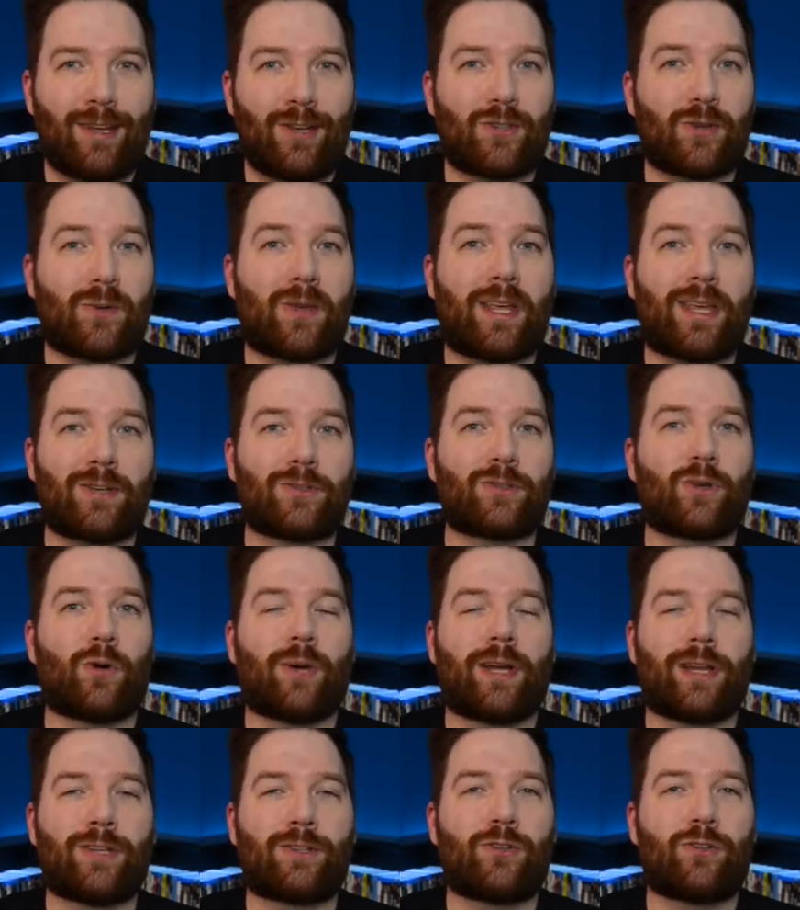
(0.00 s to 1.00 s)
So he is
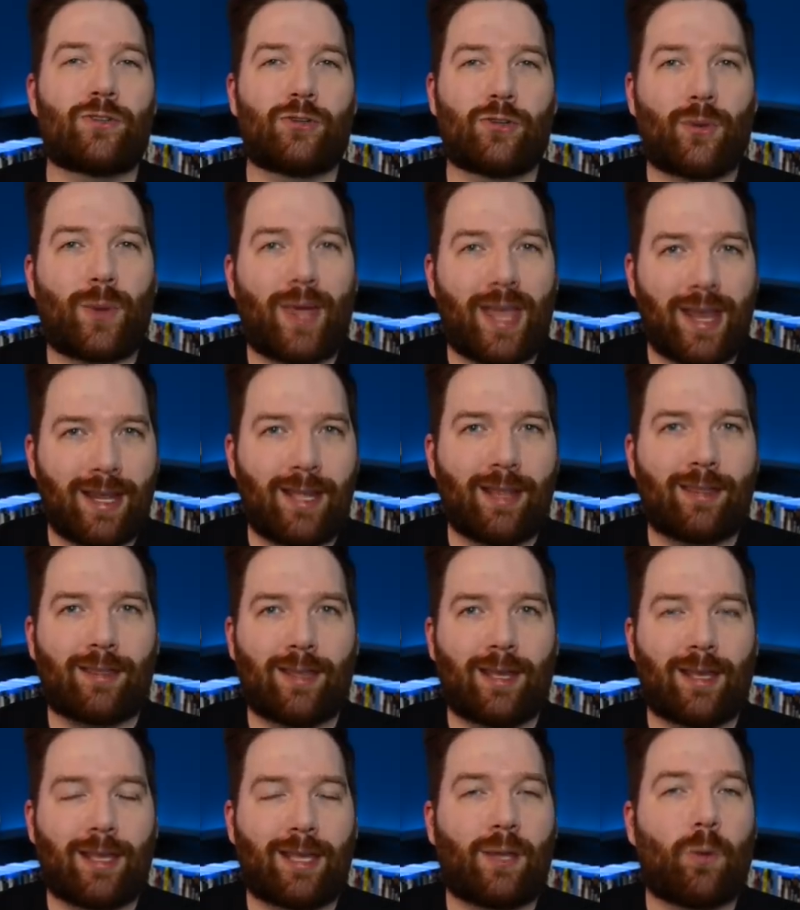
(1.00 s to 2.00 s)
going to do
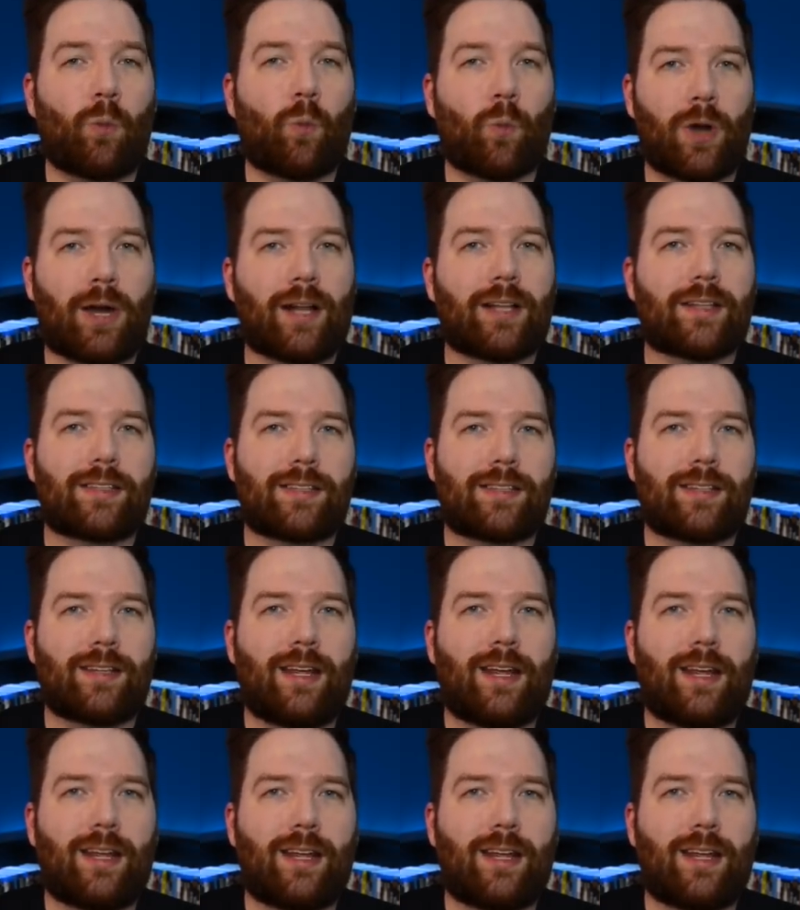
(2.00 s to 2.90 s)
anything he wants.